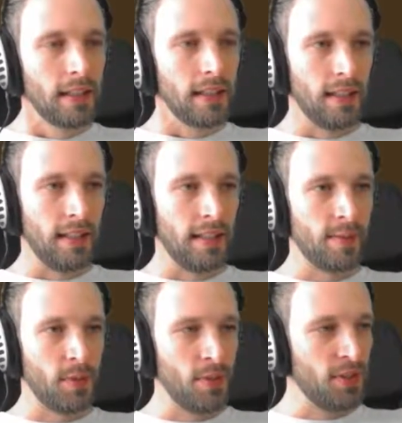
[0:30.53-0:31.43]
So I'm
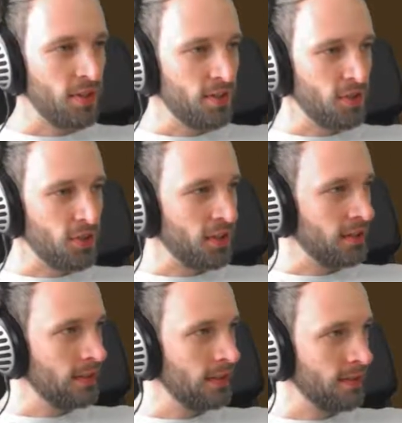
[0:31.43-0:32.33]
going to restart the
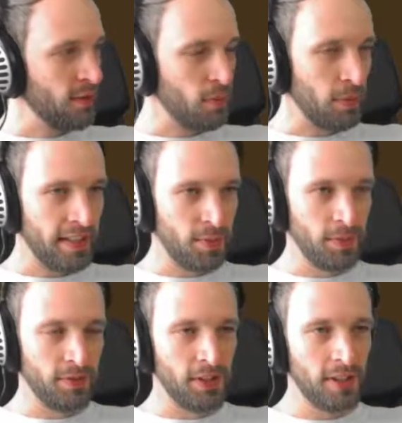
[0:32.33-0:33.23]
tutorial. I've never played this
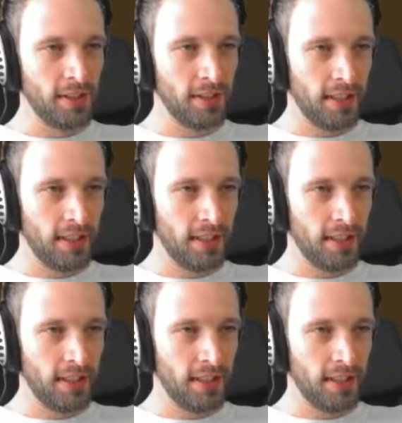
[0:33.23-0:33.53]
before.